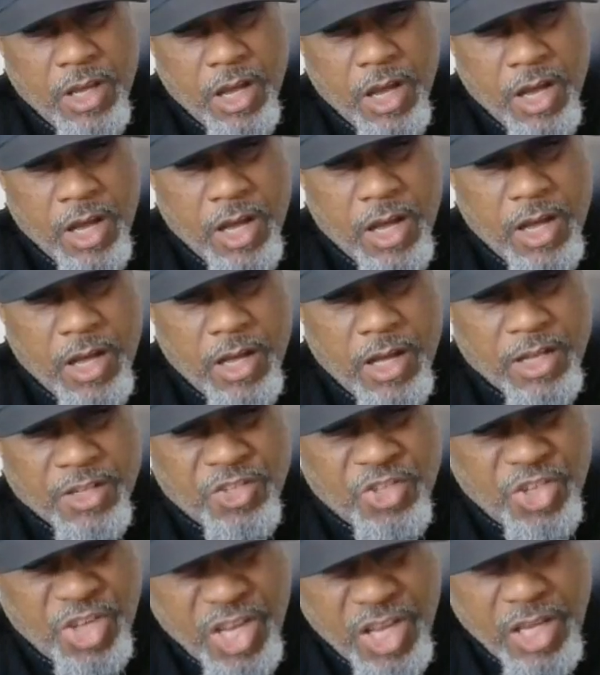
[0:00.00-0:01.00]

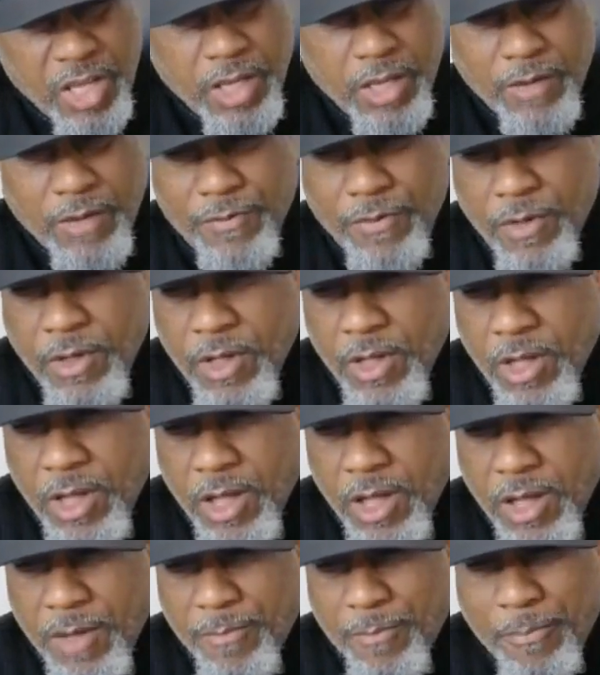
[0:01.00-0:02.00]
achieve
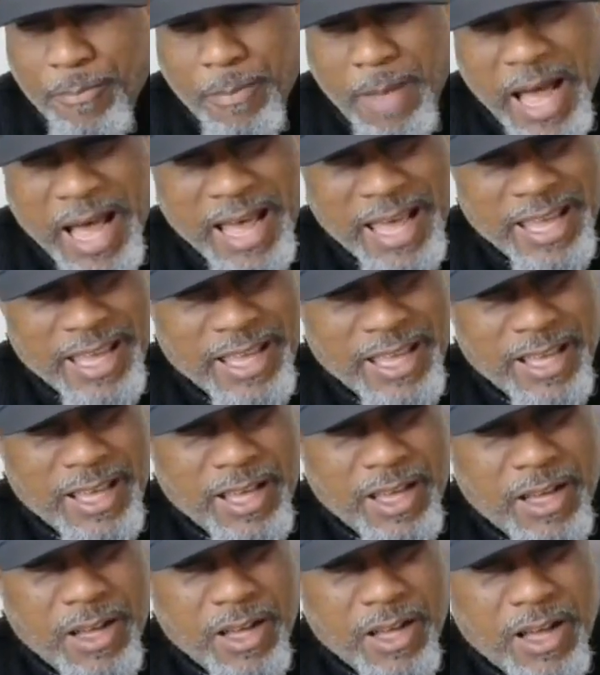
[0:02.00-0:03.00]
my
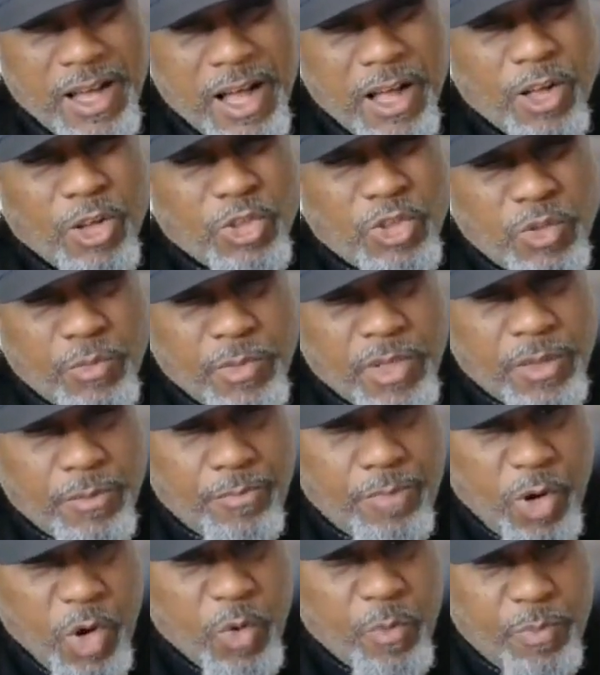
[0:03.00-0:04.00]
ultimate
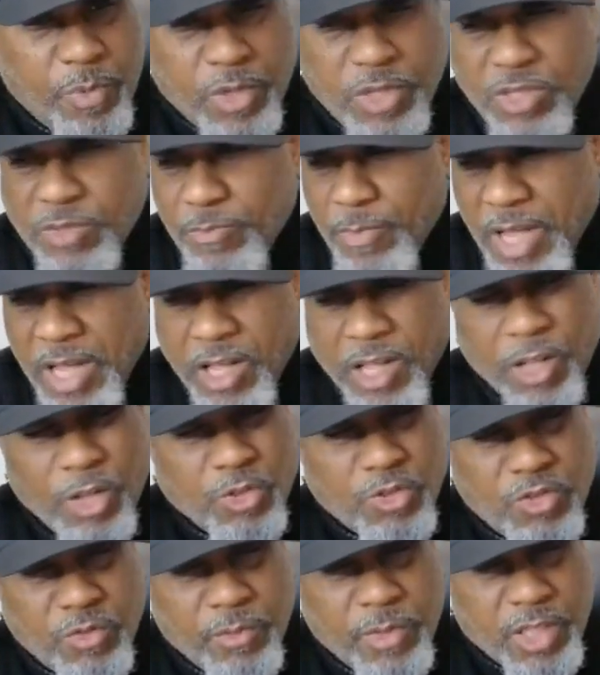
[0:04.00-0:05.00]
purpose, my
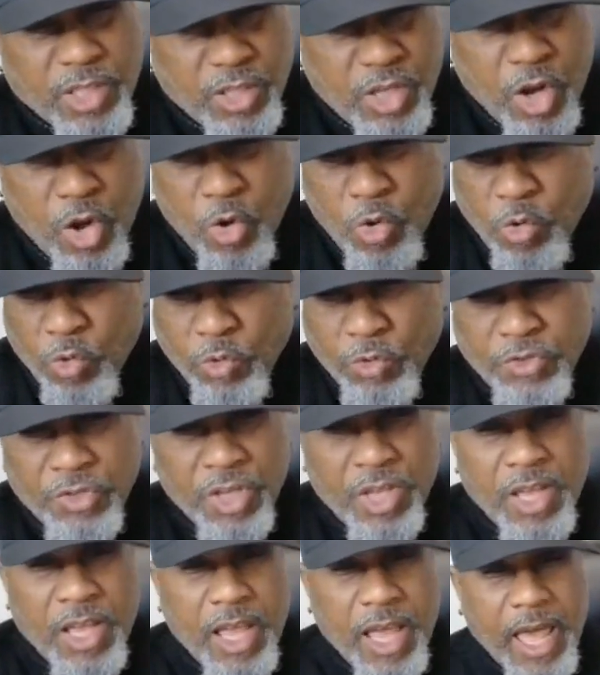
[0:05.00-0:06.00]
ultimate goals,
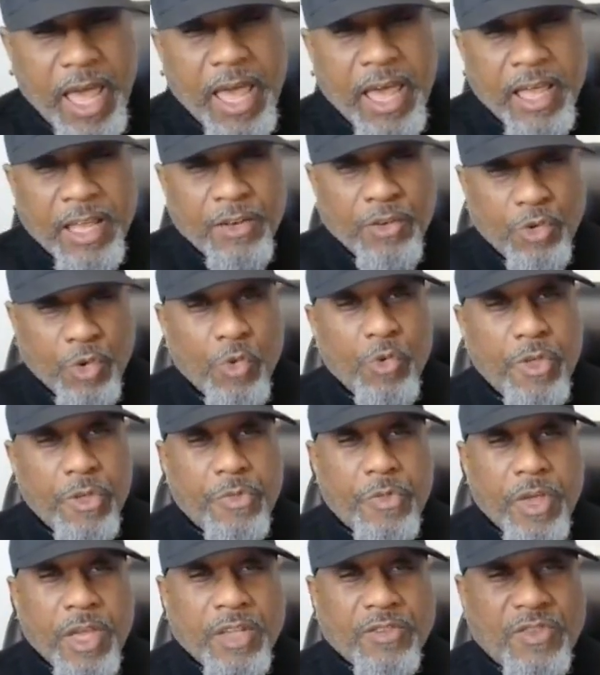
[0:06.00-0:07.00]
and do the
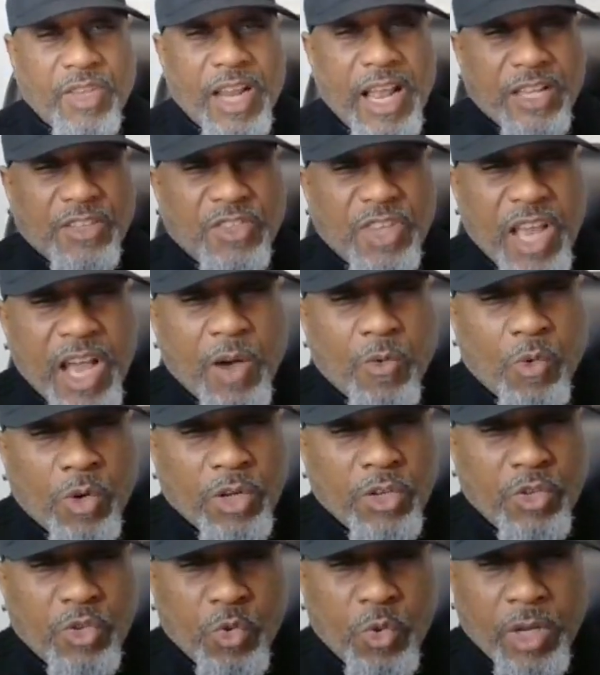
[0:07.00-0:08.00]
things that I say I want
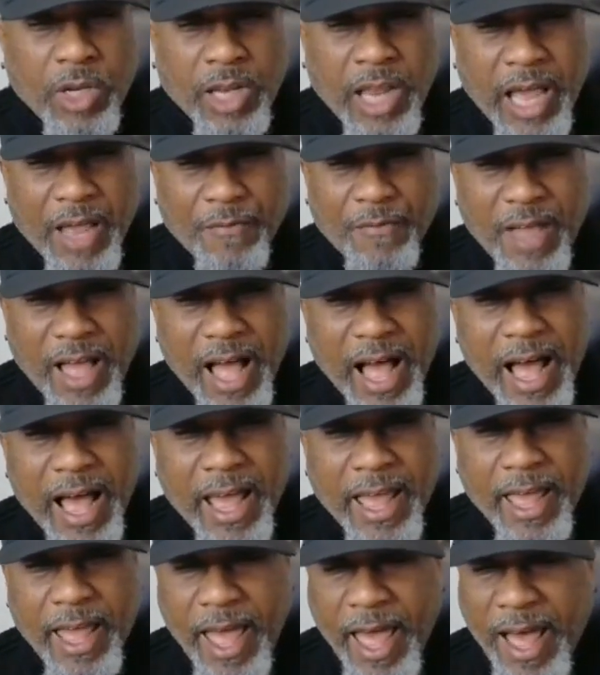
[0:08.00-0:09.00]
to do in life.
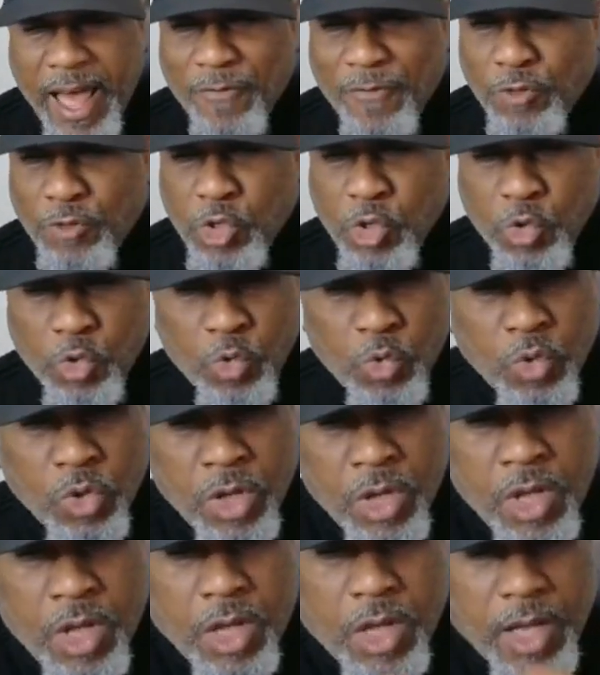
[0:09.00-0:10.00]
I have to
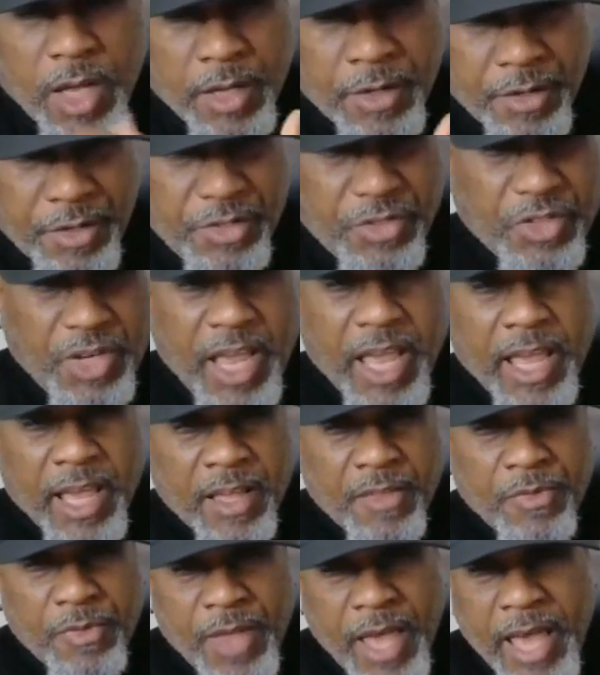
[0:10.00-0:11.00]

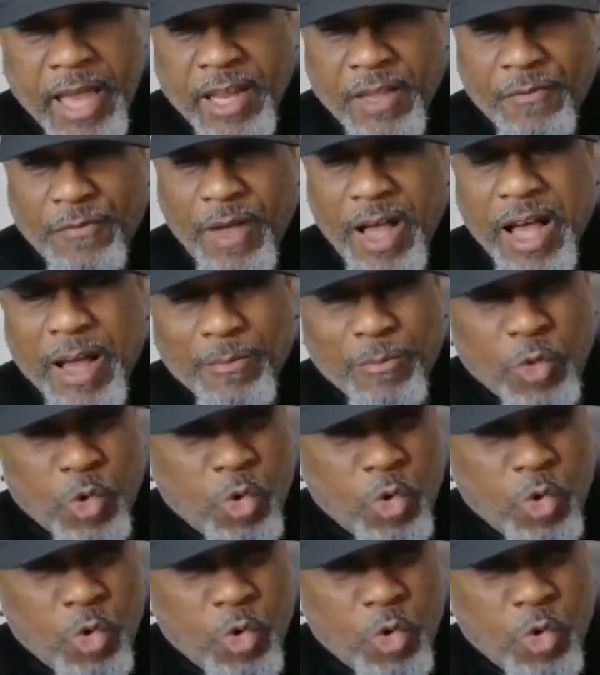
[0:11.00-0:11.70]
understand that if I'm